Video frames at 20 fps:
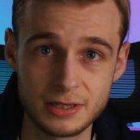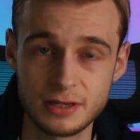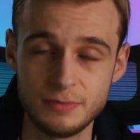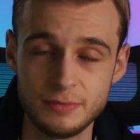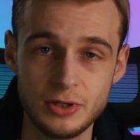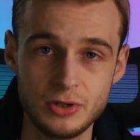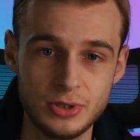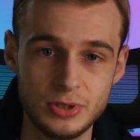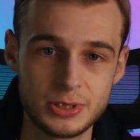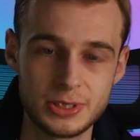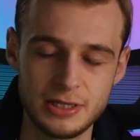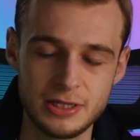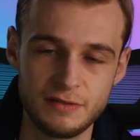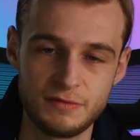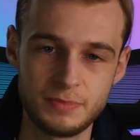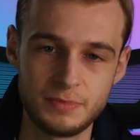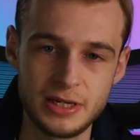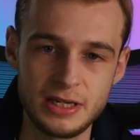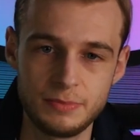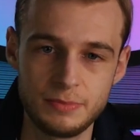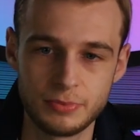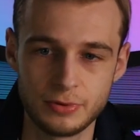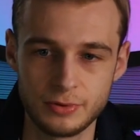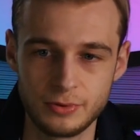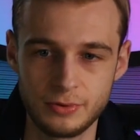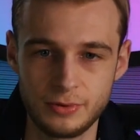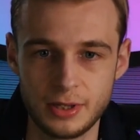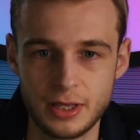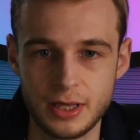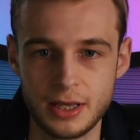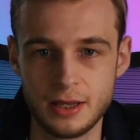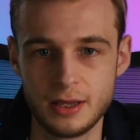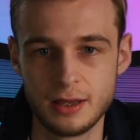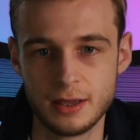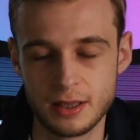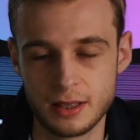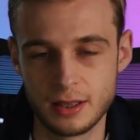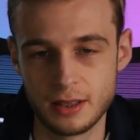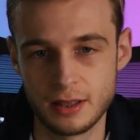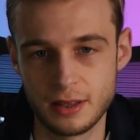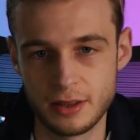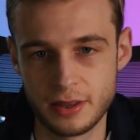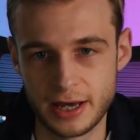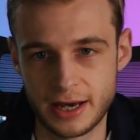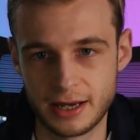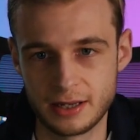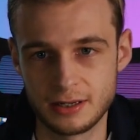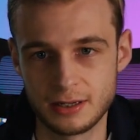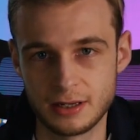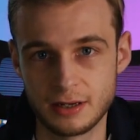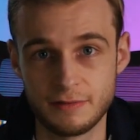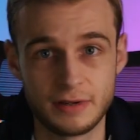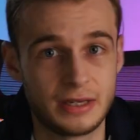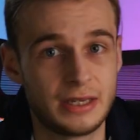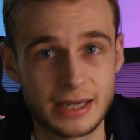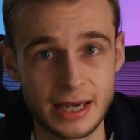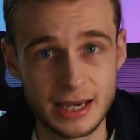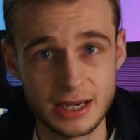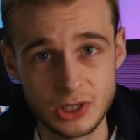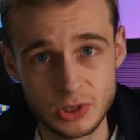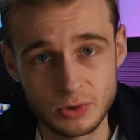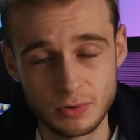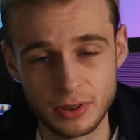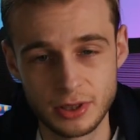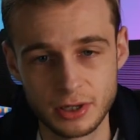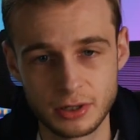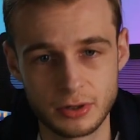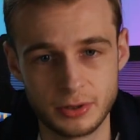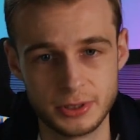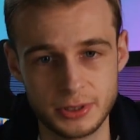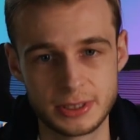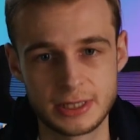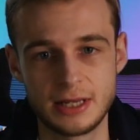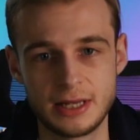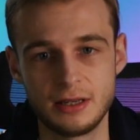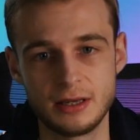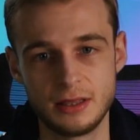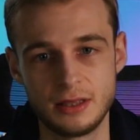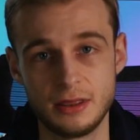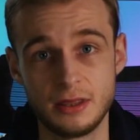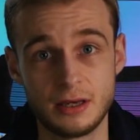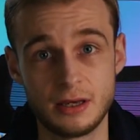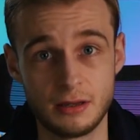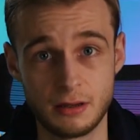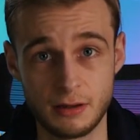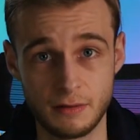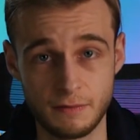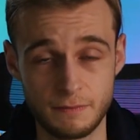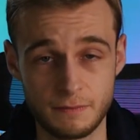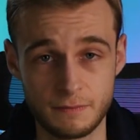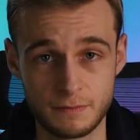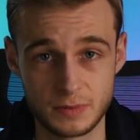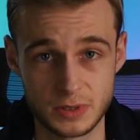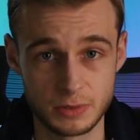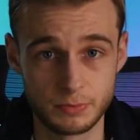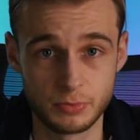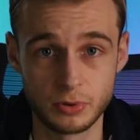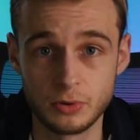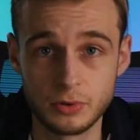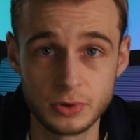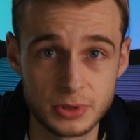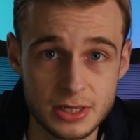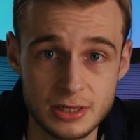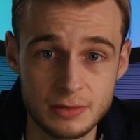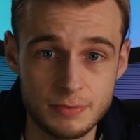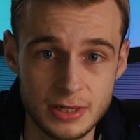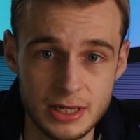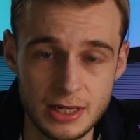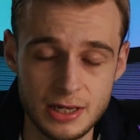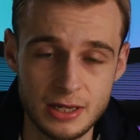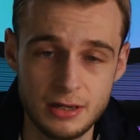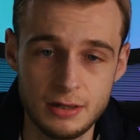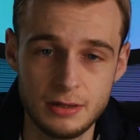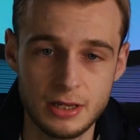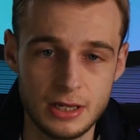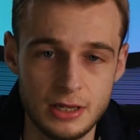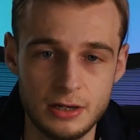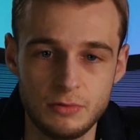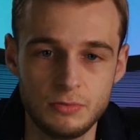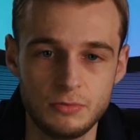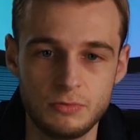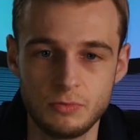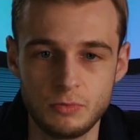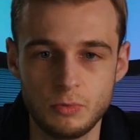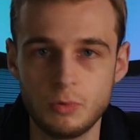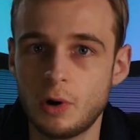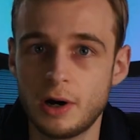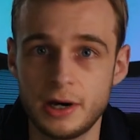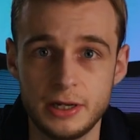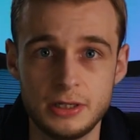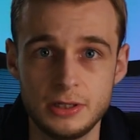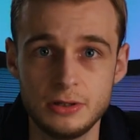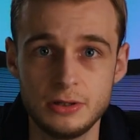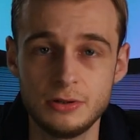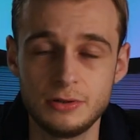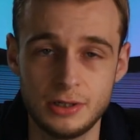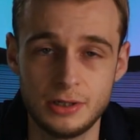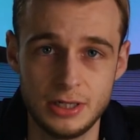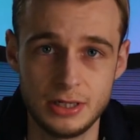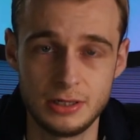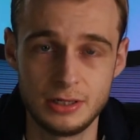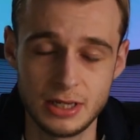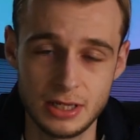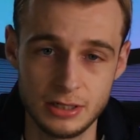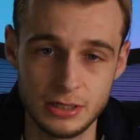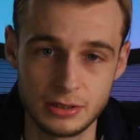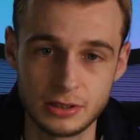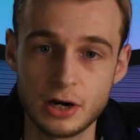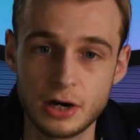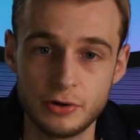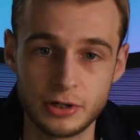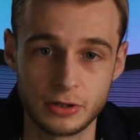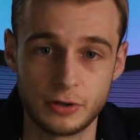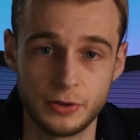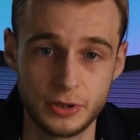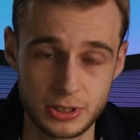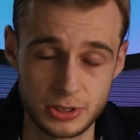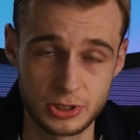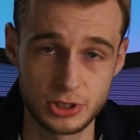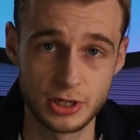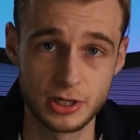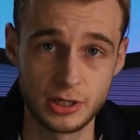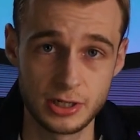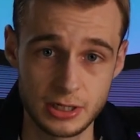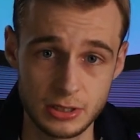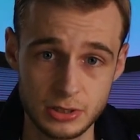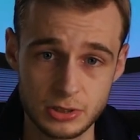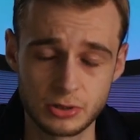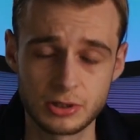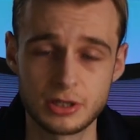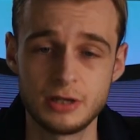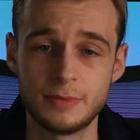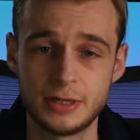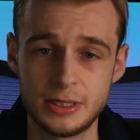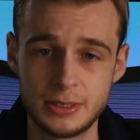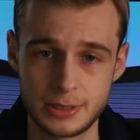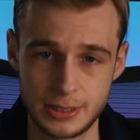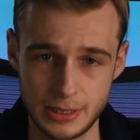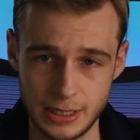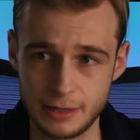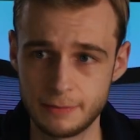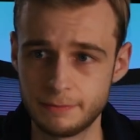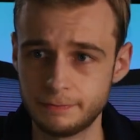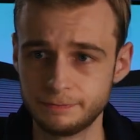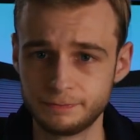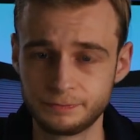community of people that have engaged with the content and that have supported me in what I do and in going on this journey and documenting it,